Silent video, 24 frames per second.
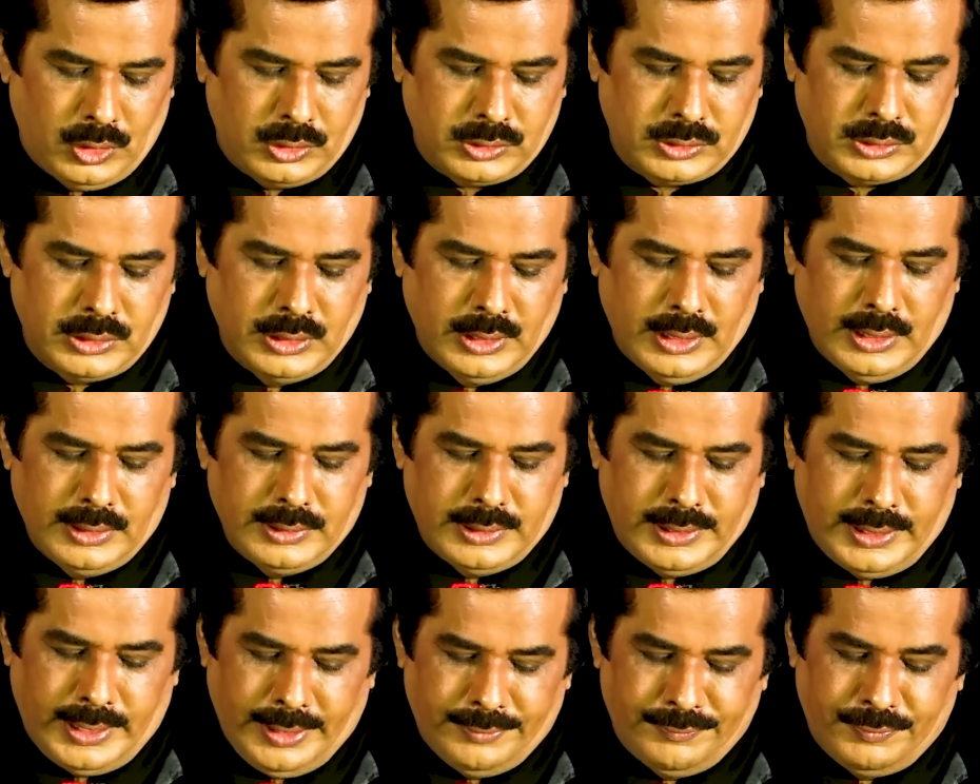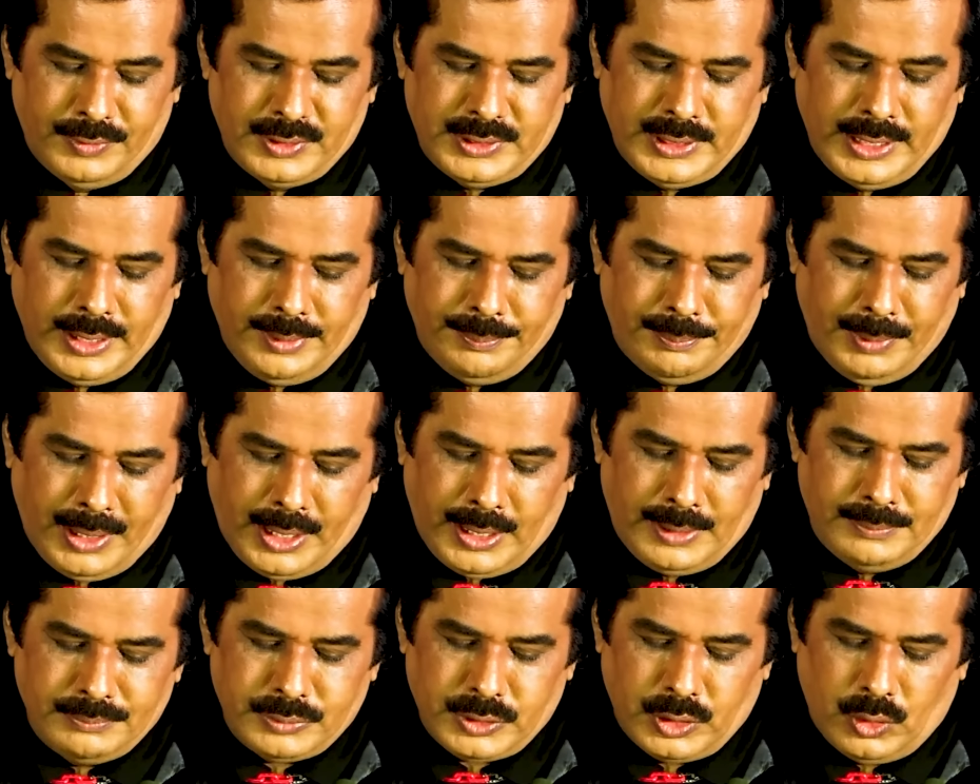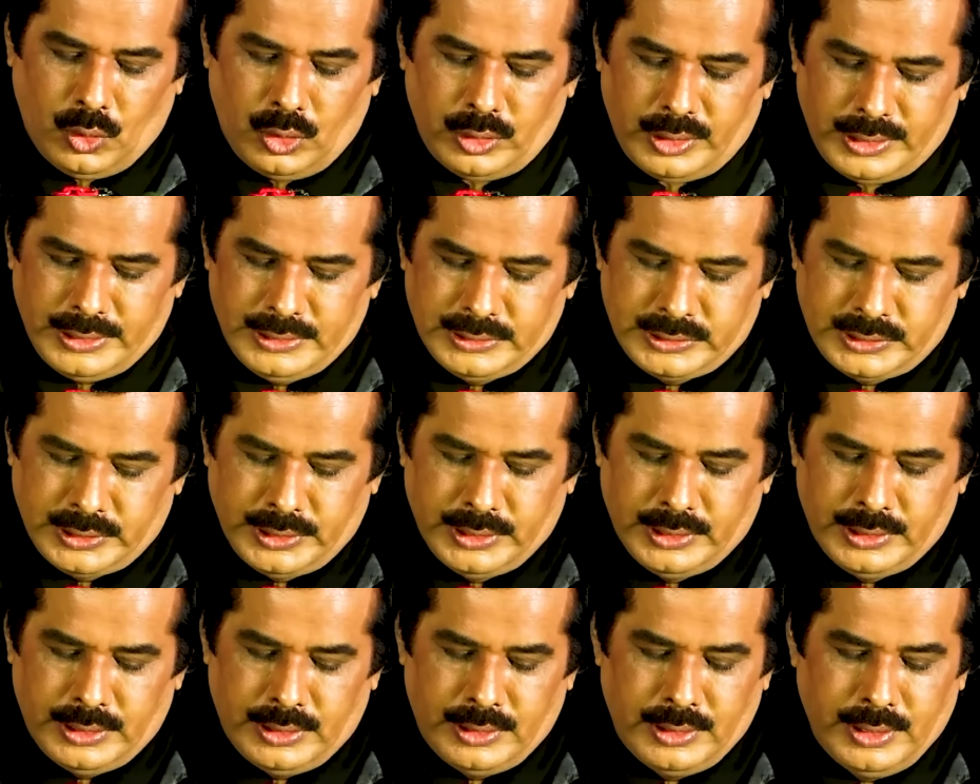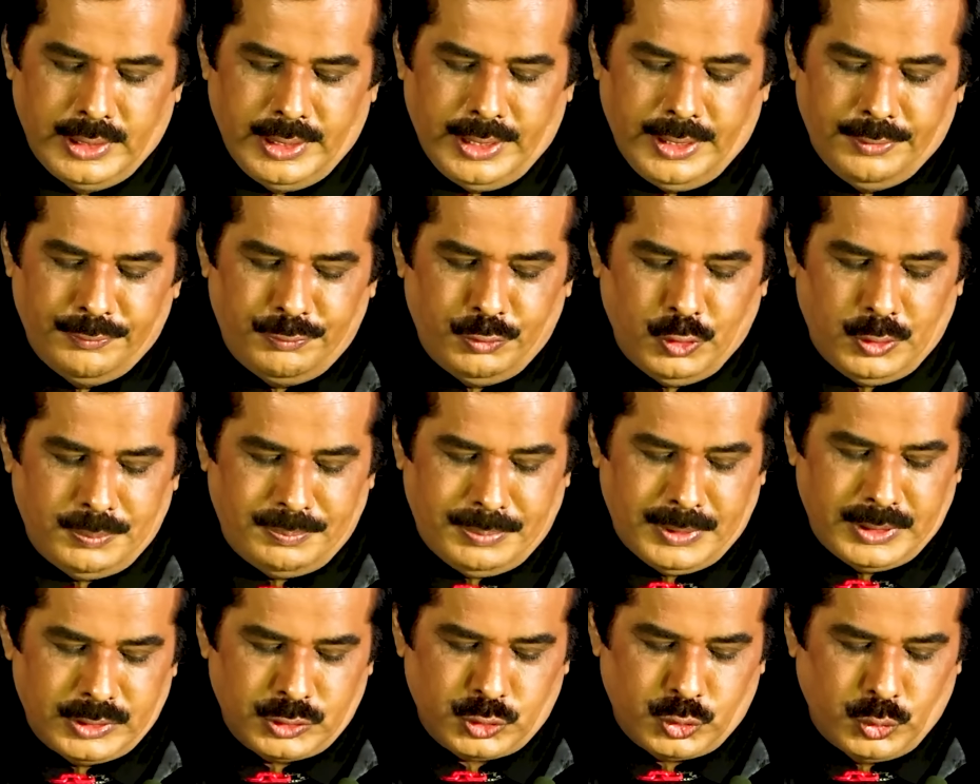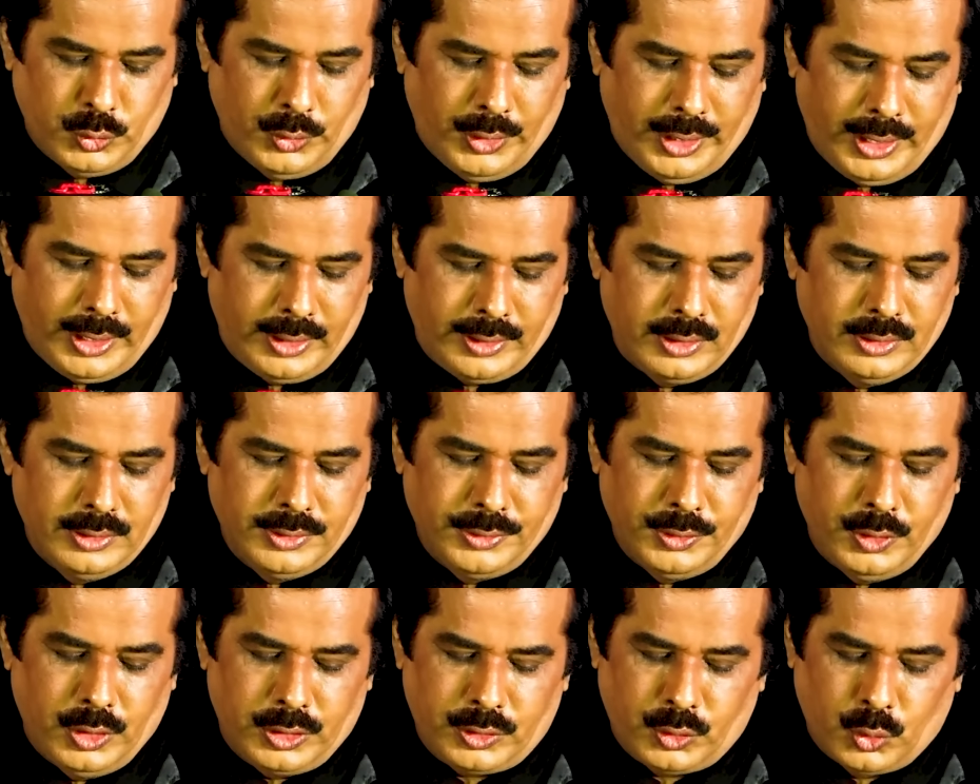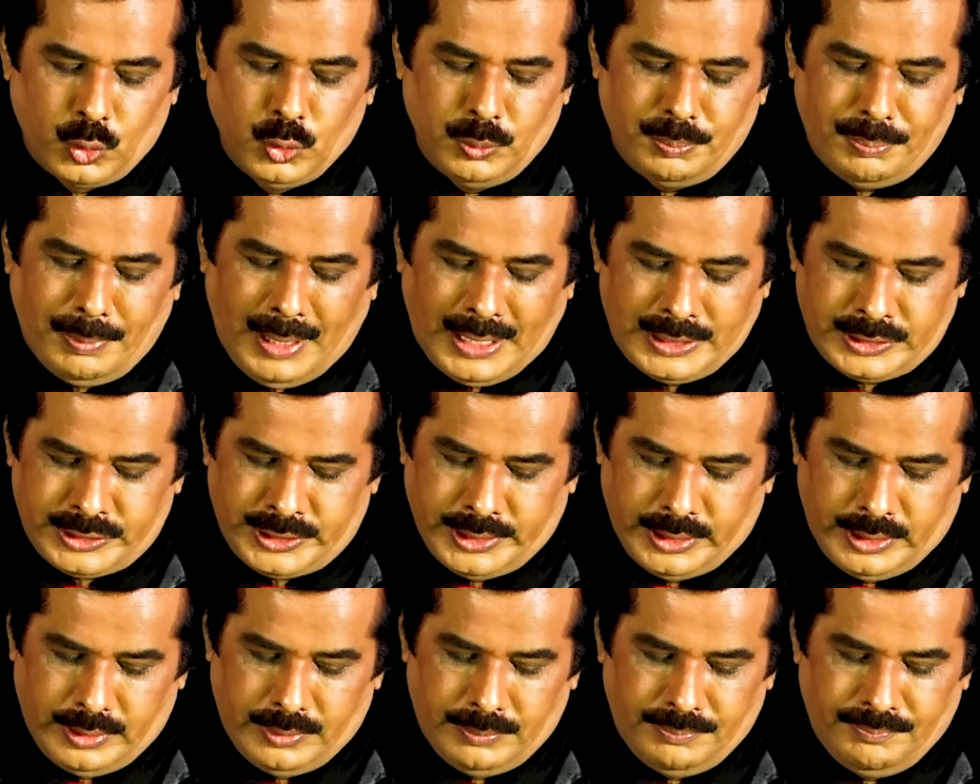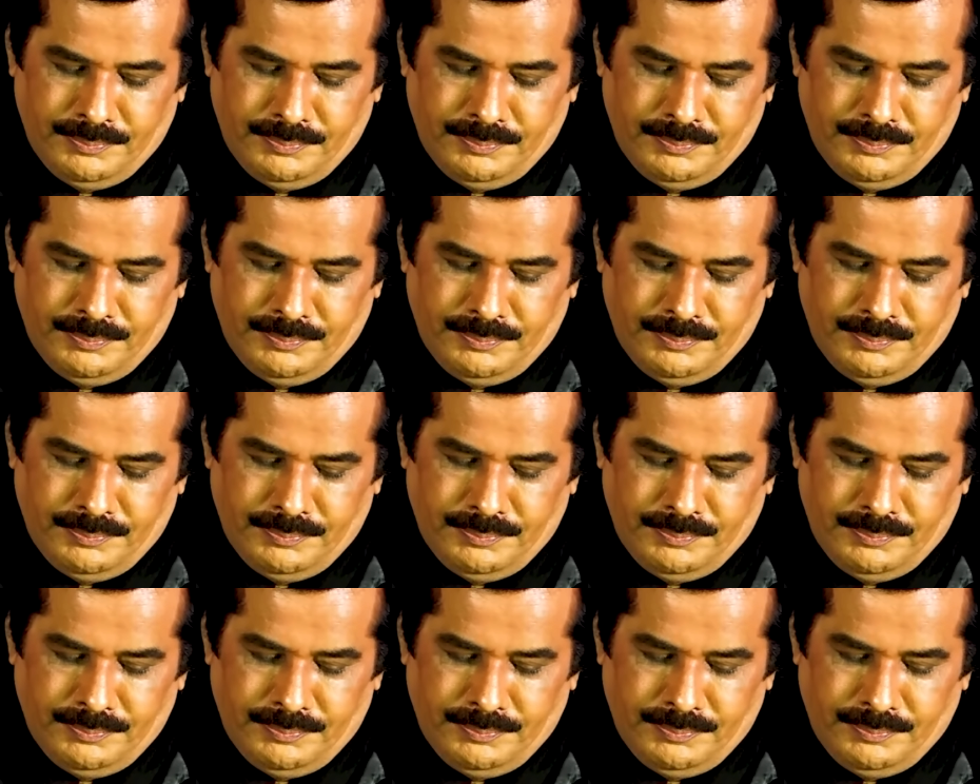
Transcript: was that everything becomes a lot easier if you are pursuing your true passion.